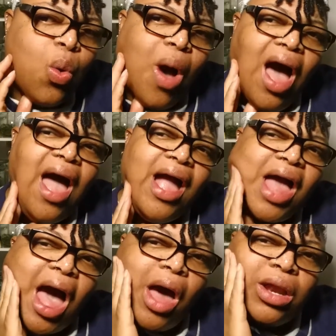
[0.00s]

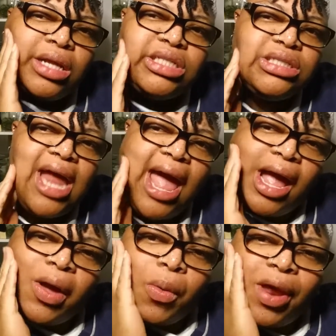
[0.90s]
Quiet called the
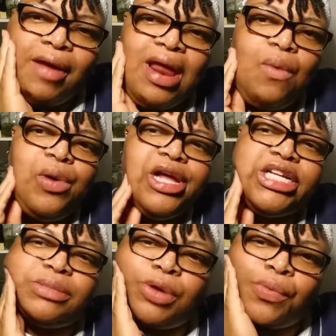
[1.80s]
snake or whatever that
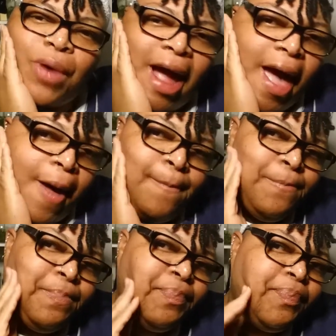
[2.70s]
was, Mariah.
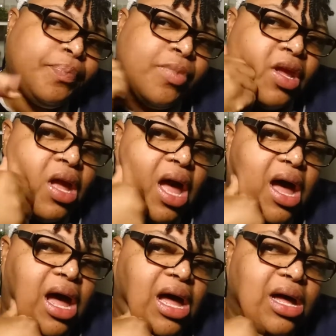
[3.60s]

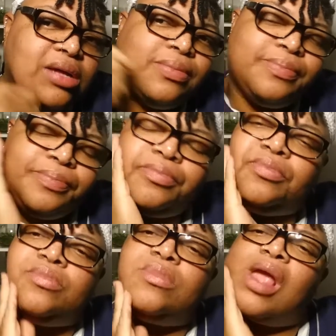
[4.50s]
I'm
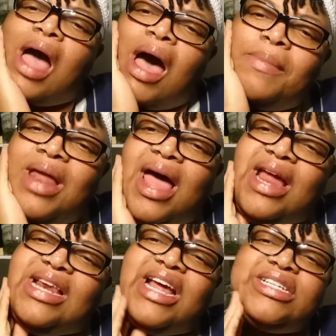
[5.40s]

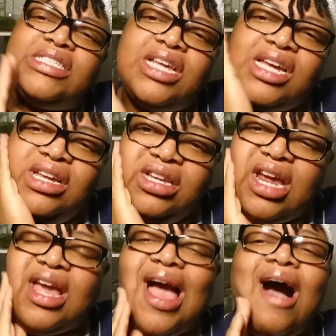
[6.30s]
like, now see,
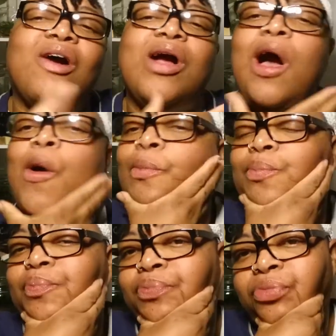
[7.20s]
there y'all
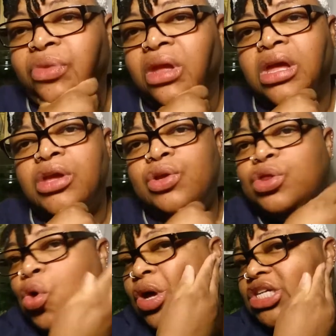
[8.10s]
go. You
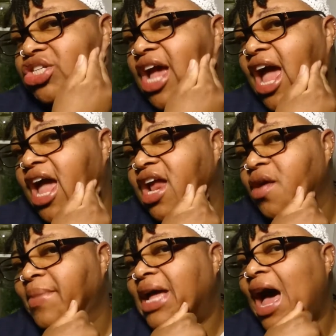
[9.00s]
throwing shade.
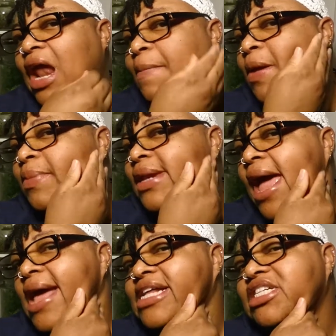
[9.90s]
I'm calling people
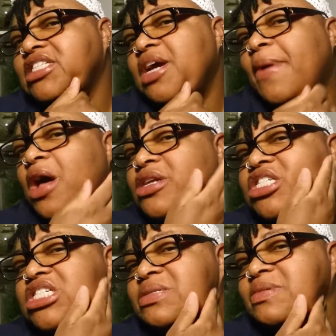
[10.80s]
names, because
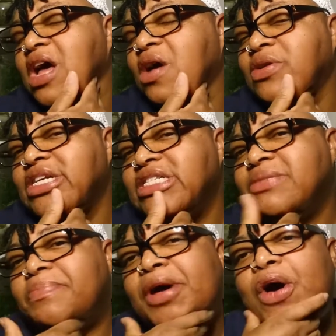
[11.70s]
everybody on this
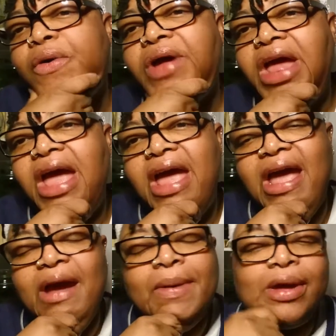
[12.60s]
boat
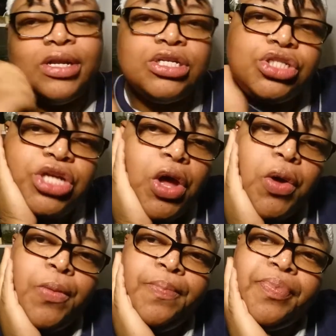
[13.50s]
and everybody on this
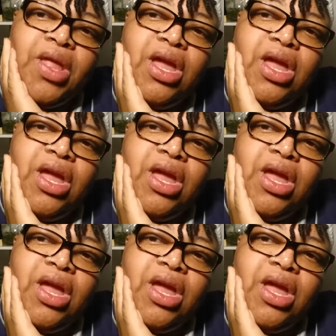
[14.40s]
show